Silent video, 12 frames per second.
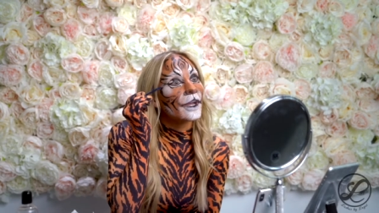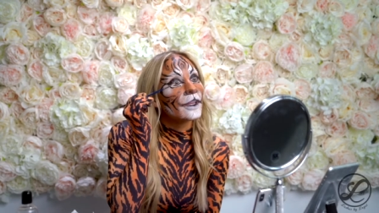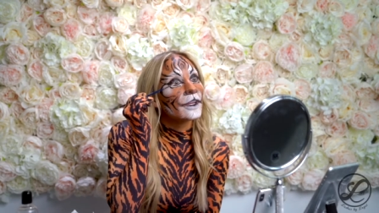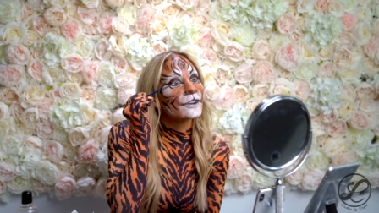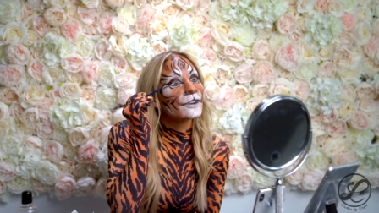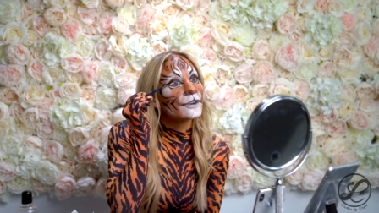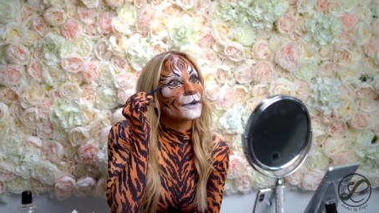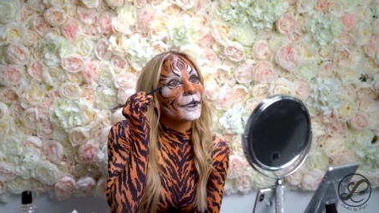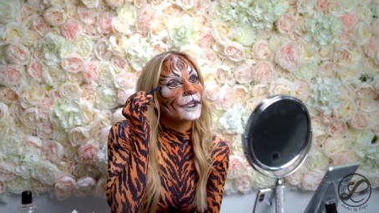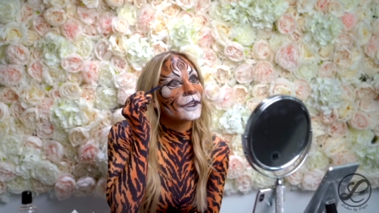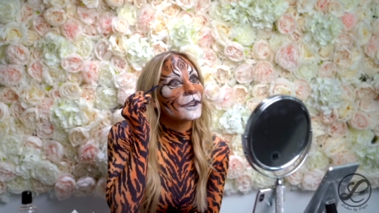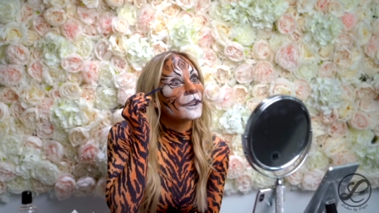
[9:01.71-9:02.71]
eyelashes
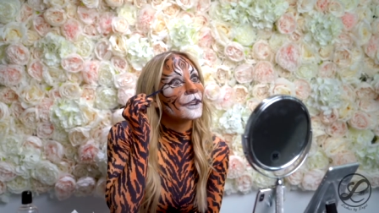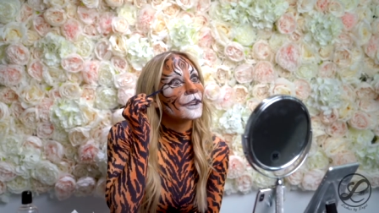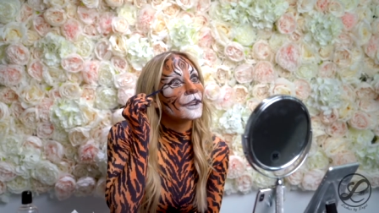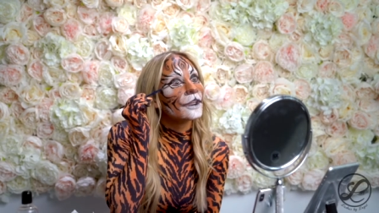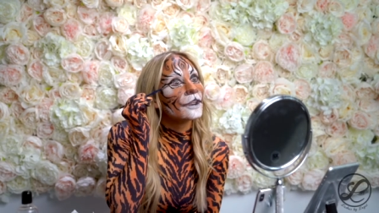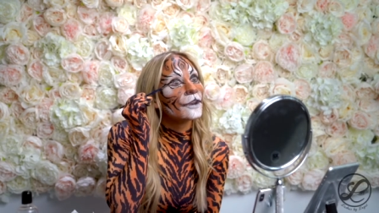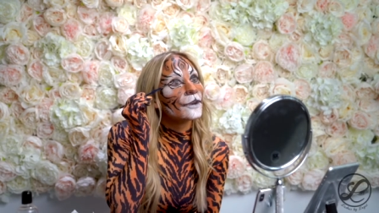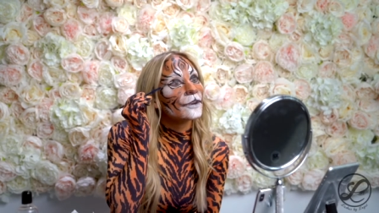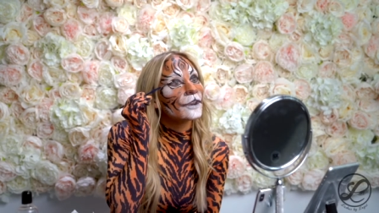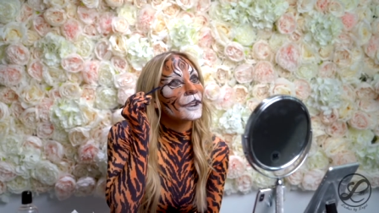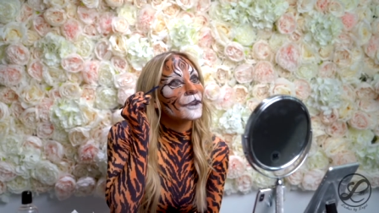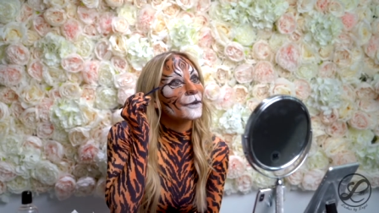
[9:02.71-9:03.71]
white. I know
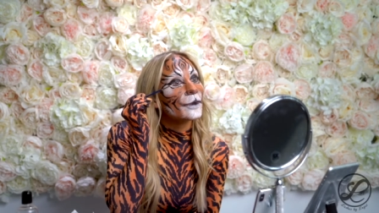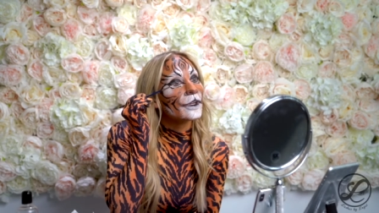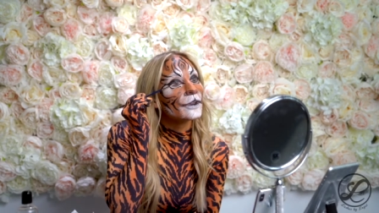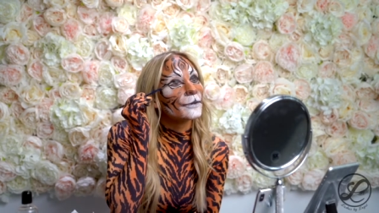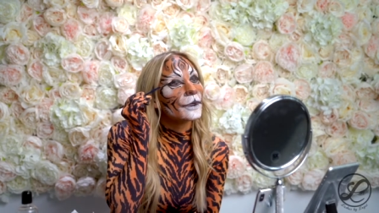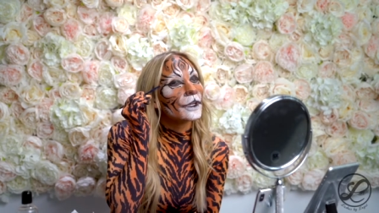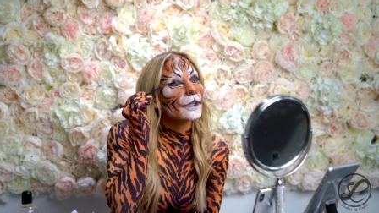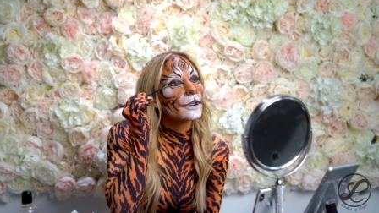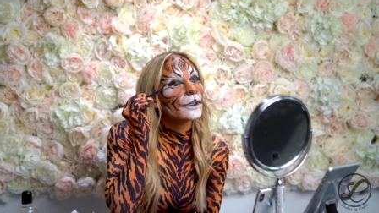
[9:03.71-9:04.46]
it's kind of weird, but